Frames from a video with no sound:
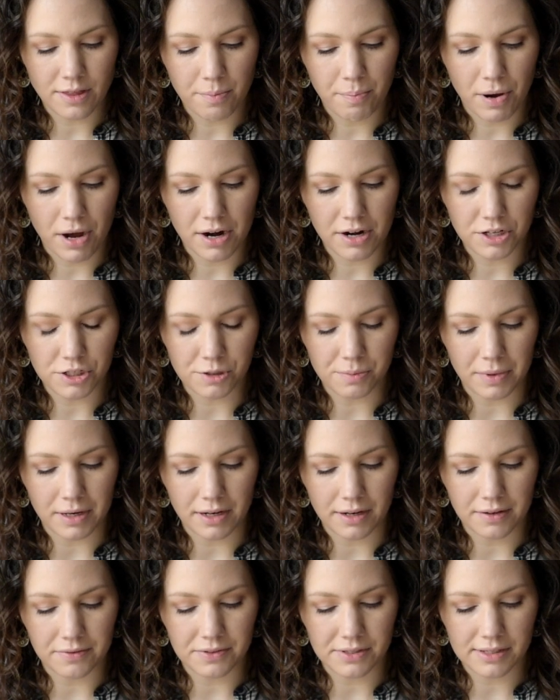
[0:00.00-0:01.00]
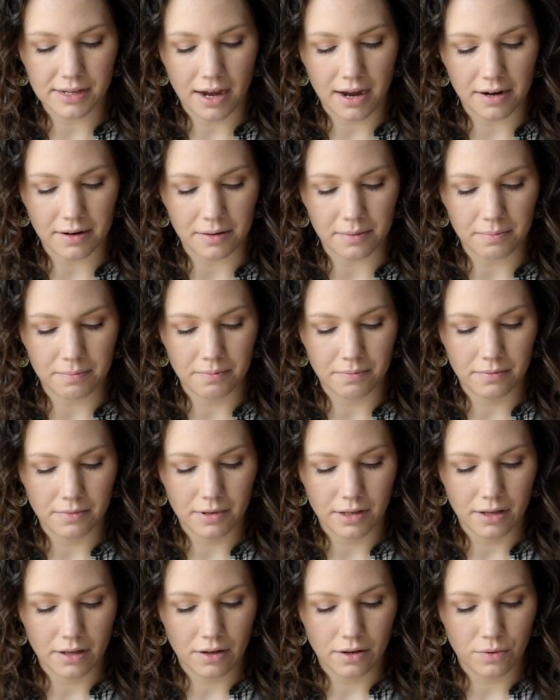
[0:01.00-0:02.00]
the punishment of Sodom,
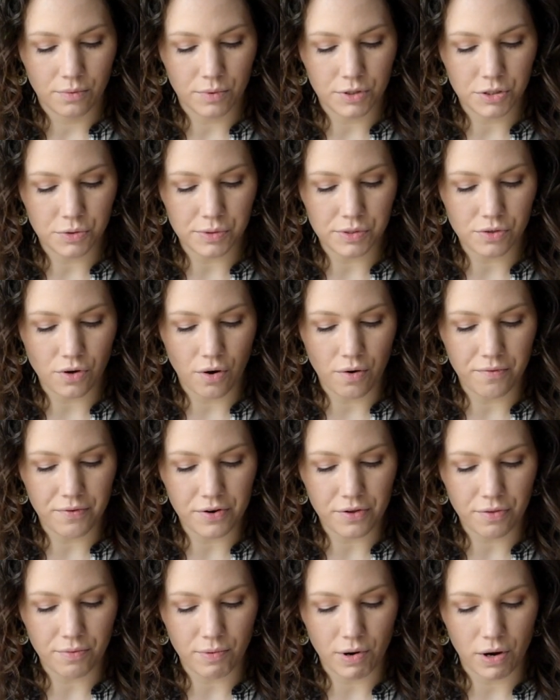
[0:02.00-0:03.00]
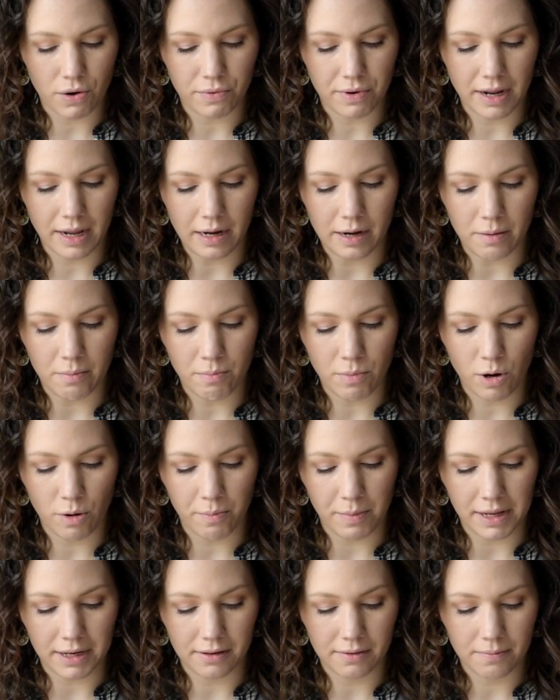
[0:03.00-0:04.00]
which was overthrown in a
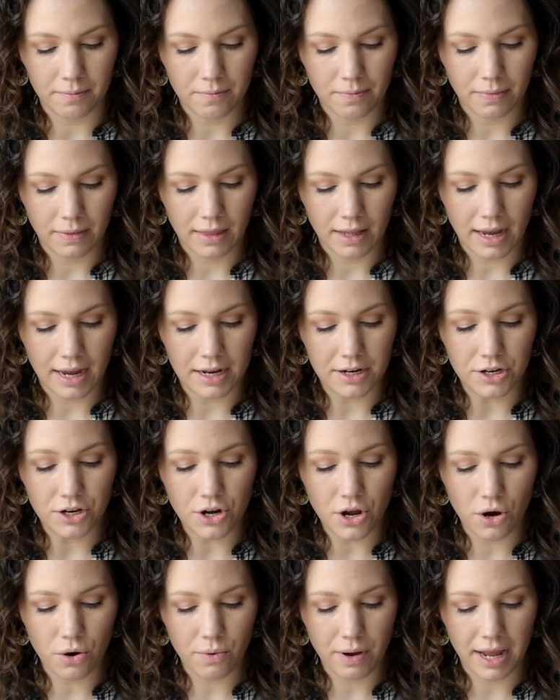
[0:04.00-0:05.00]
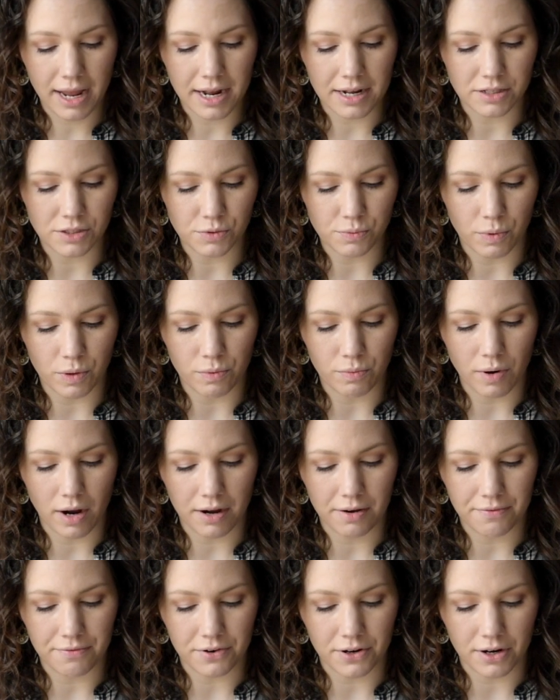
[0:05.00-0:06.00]
moment, and no hands were
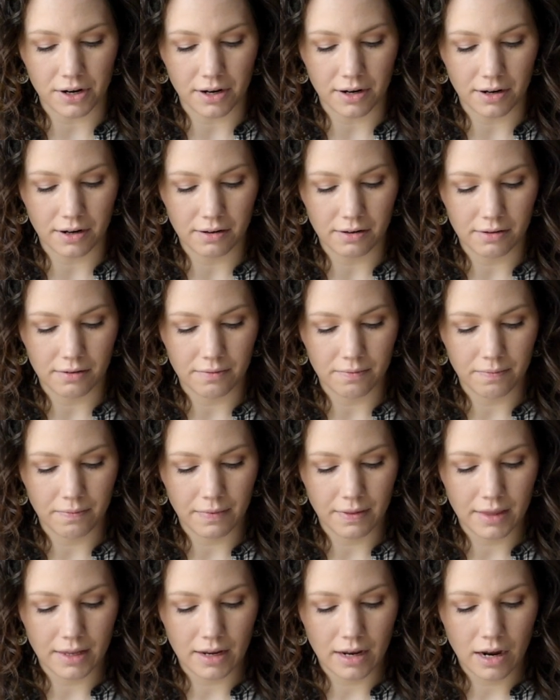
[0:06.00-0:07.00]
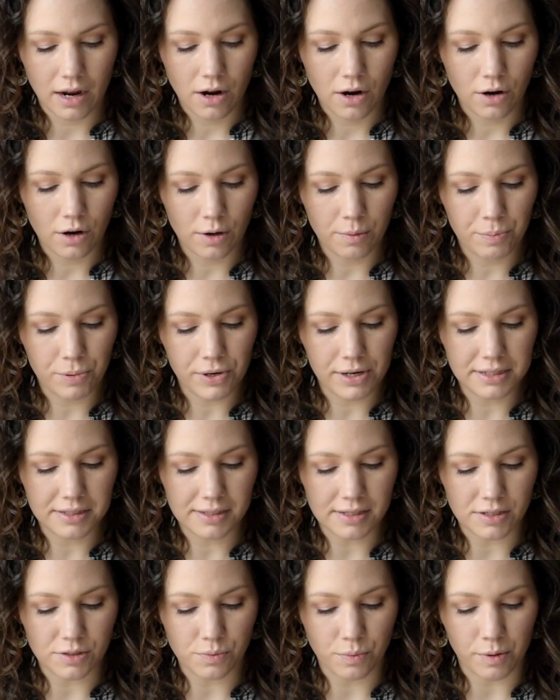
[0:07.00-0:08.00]
wrung for her. Her
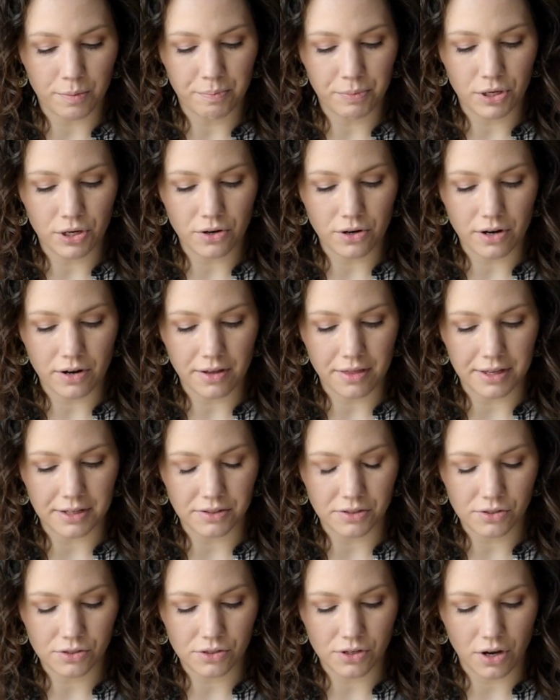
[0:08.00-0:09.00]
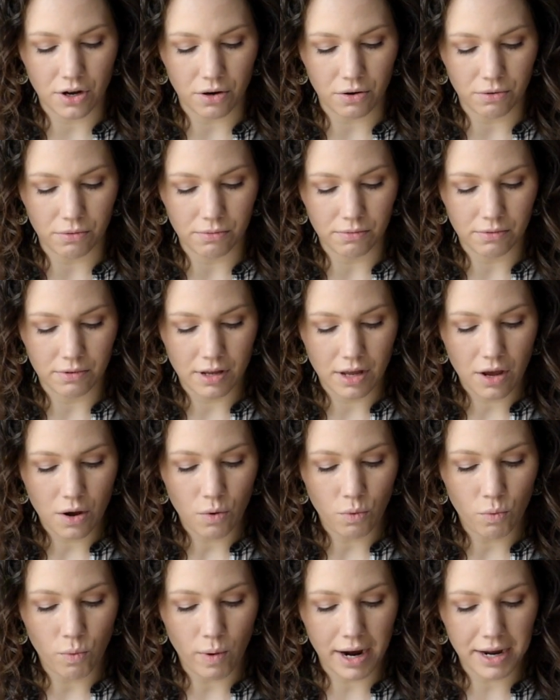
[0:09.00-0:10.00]
princes were purer than snow,
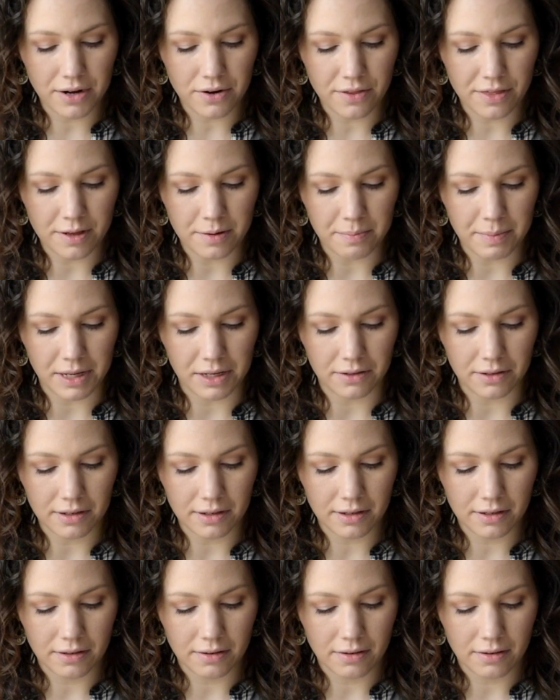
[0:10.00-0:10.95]
whiter than milk.